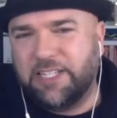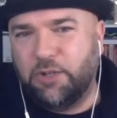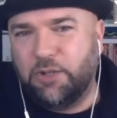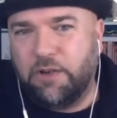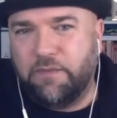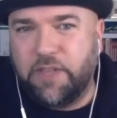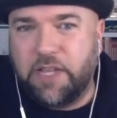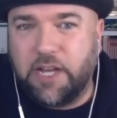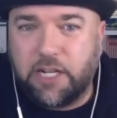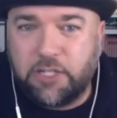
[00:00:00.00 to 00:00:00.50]
you
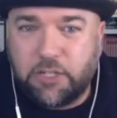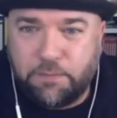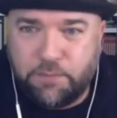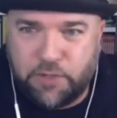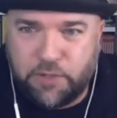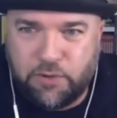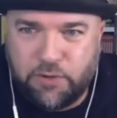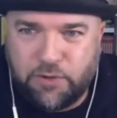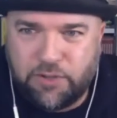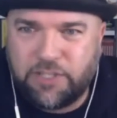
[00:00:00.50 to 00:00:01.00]
have the
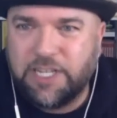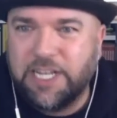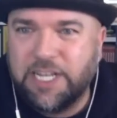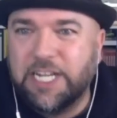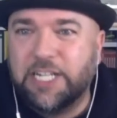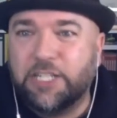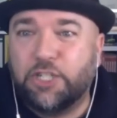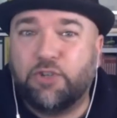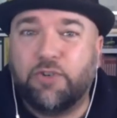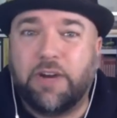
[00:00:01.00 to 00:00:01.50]
entrepreneurs
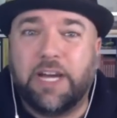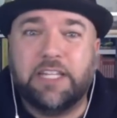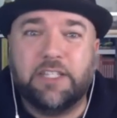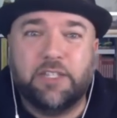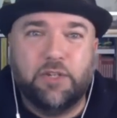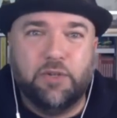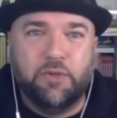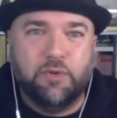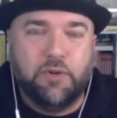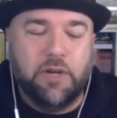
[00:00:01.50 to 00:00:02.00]
trying
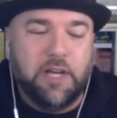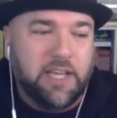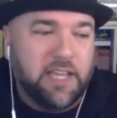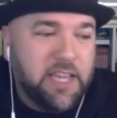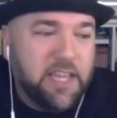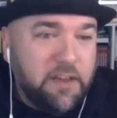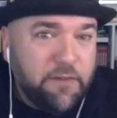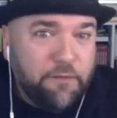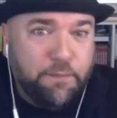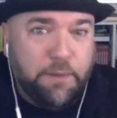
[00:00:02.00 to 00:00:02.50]
to
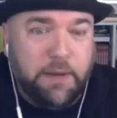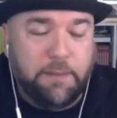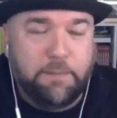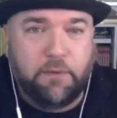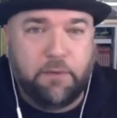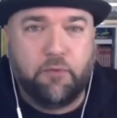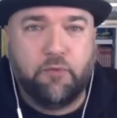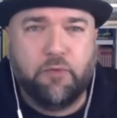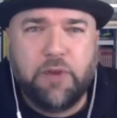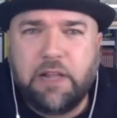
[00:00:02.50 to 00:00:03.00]
give
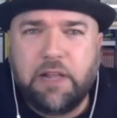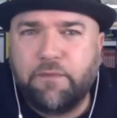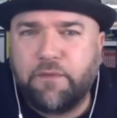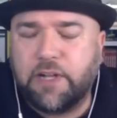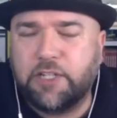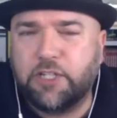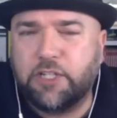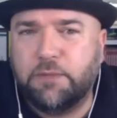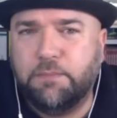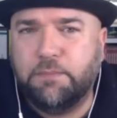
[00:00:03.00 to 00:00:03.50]
people real
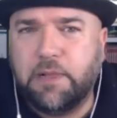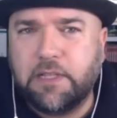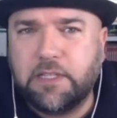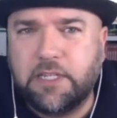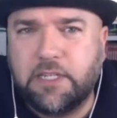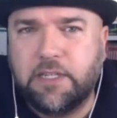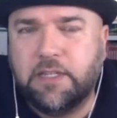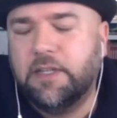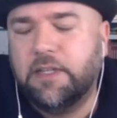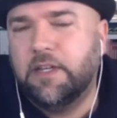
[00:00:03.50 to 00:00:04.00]

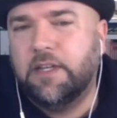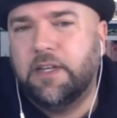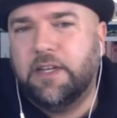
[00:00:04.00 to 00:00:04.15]
fungibility.